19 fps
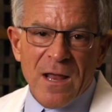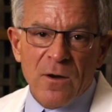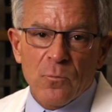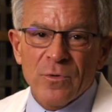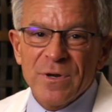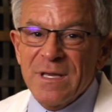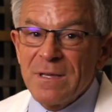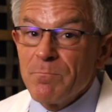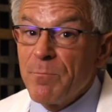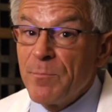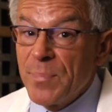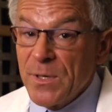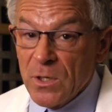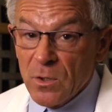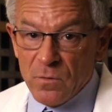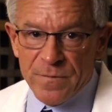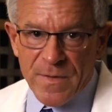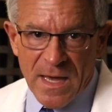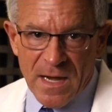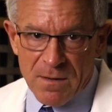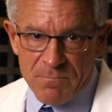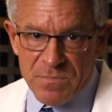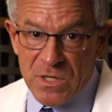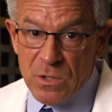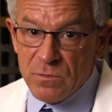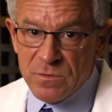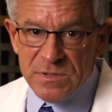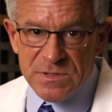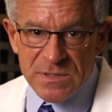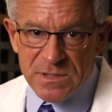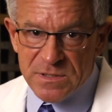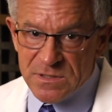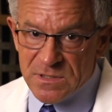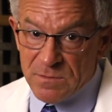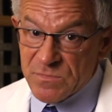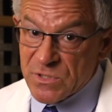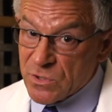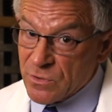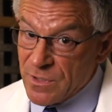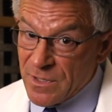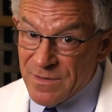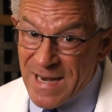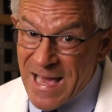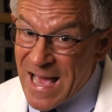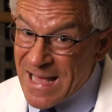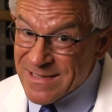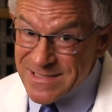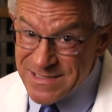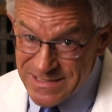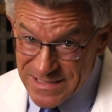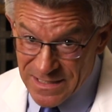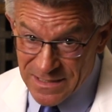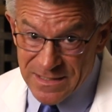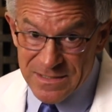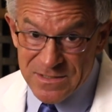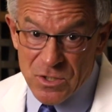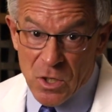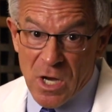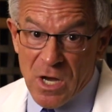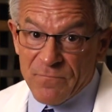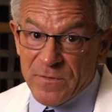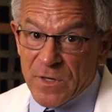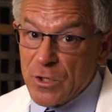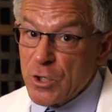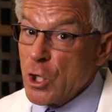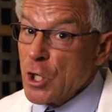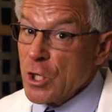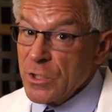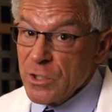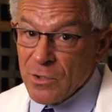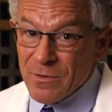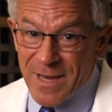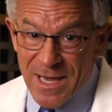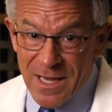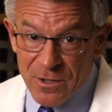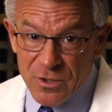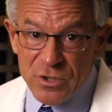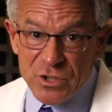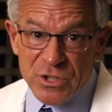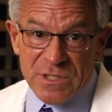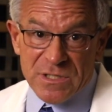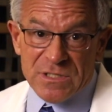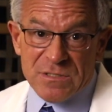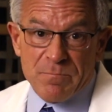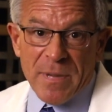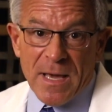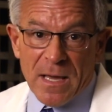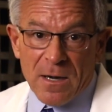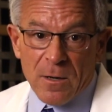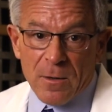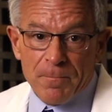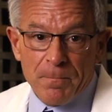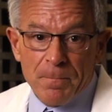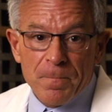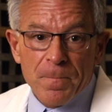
and rebuild that immune system so you're not sick as often. Your energy is better.